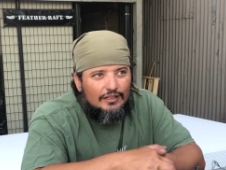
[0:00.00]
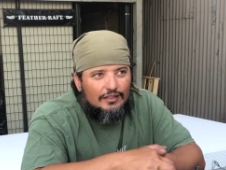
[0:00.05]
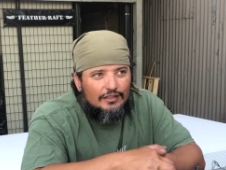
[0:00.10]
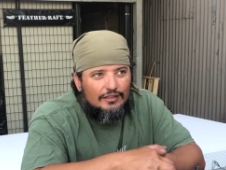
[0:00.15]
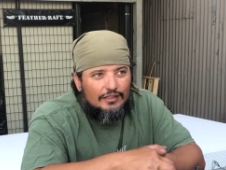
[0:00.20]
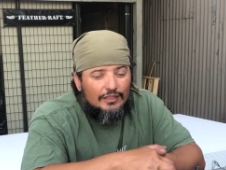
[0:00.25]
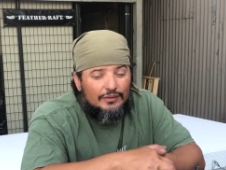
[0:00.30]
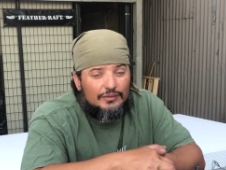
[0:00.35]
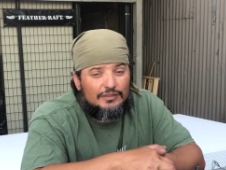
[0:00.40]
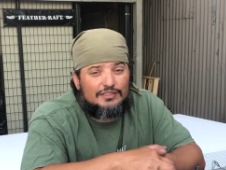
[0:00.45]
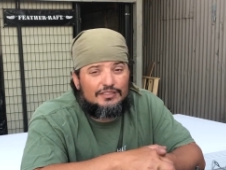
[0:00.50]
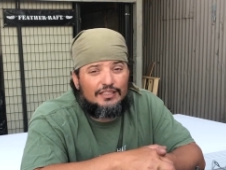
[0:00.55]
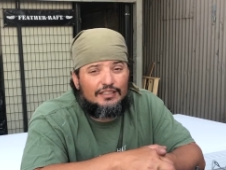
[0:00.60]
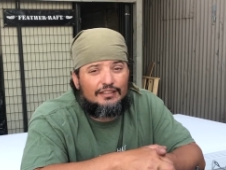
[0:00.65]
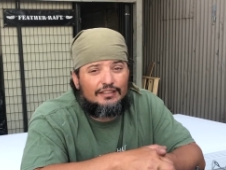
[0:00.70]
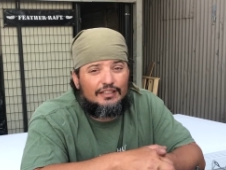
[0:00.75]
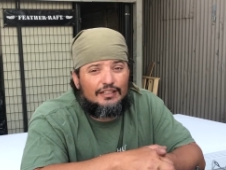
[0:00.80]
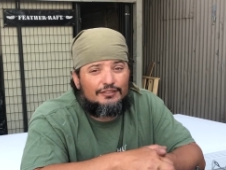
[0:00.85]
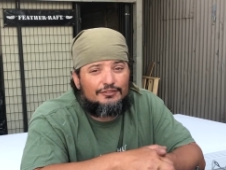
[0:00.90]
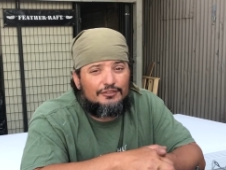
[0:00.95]
It was sitting
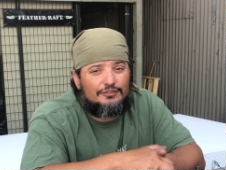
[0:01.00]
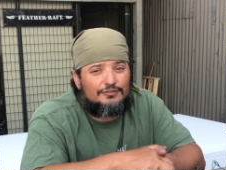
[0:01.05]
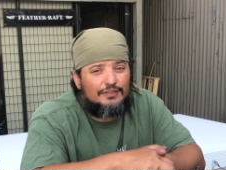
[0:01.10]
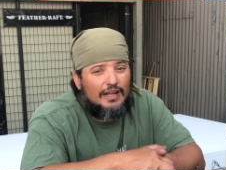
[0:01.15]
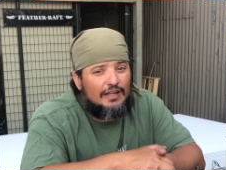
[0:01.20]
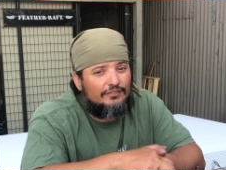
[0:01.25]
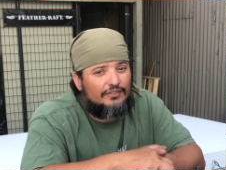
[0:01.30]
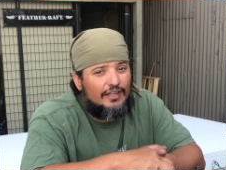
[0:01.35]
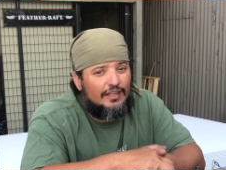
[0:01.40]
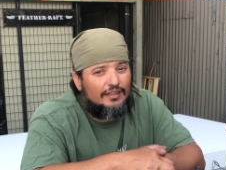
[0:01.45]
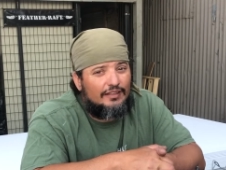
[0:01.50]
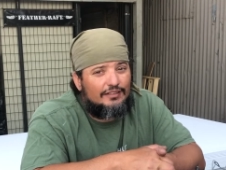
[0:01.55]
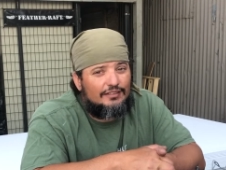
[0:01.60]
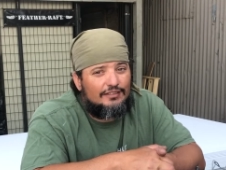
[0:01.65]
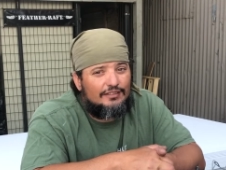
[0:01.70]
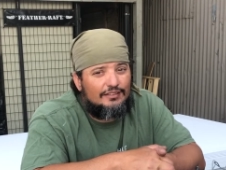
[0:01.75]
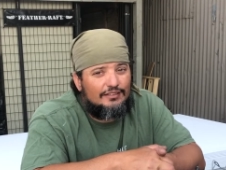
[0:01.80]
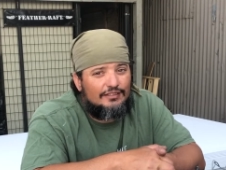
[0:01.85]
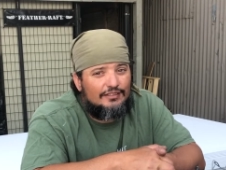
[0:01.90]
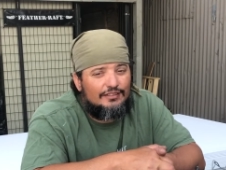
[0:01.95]
there for 5 days
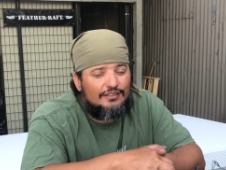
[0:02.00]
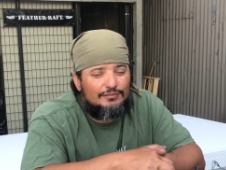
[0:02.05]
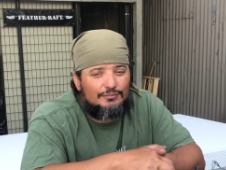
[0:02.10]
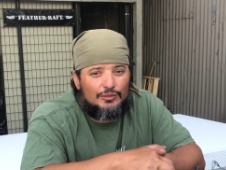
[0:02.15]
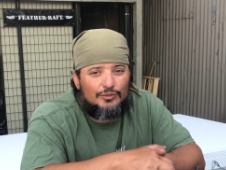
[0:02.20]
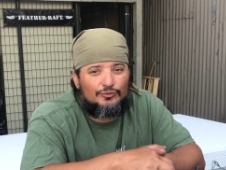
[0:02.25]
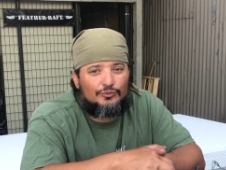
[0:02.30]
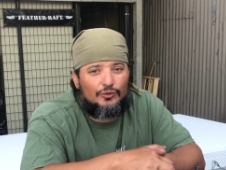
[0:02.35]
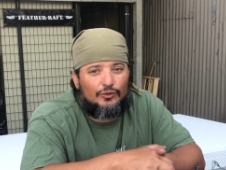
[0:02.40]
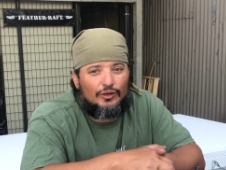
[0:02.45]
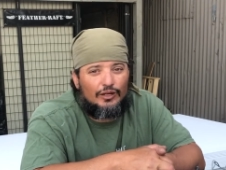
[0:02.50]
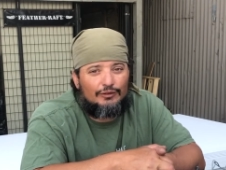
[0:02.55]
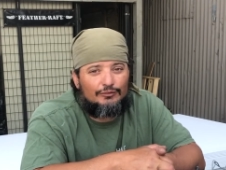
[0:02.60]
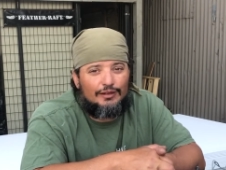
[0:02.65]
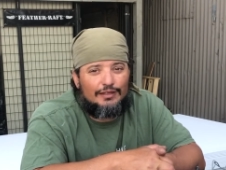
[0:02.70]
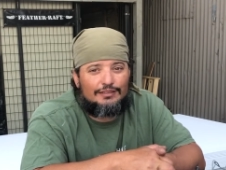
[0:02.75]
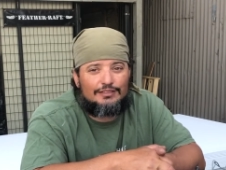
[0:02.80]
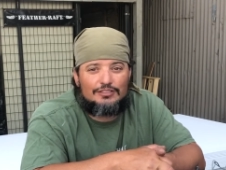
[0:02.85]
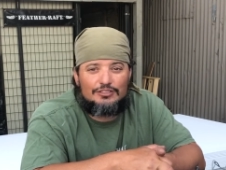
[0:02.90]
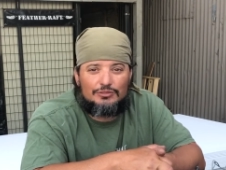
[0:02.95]
before I
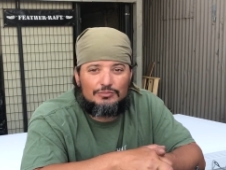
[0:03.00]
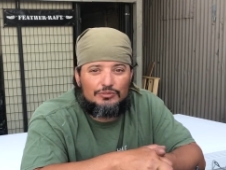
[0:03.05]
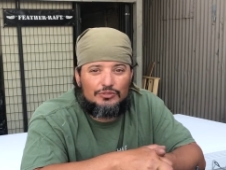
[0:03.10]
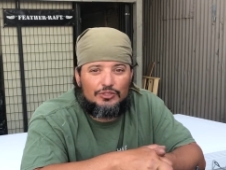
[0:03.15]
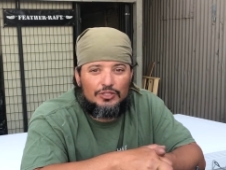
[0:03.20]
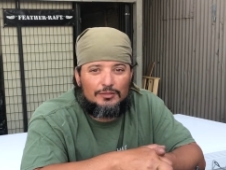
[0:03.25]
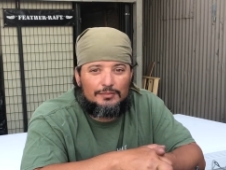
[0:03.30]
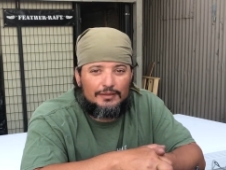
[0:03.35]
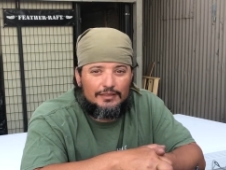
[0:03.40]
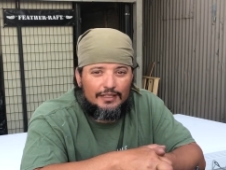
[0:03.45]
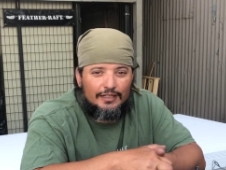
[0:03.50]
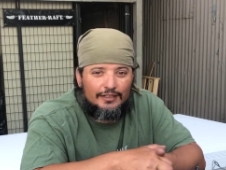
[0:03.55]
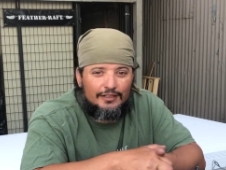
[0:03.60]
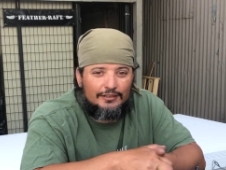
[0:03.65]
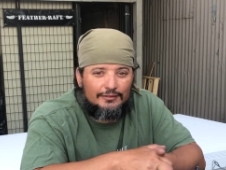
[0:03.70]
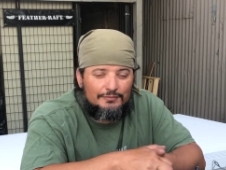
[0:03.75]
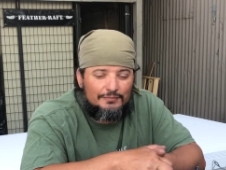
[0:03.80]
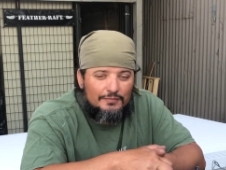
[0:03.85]
rented some scuba gear,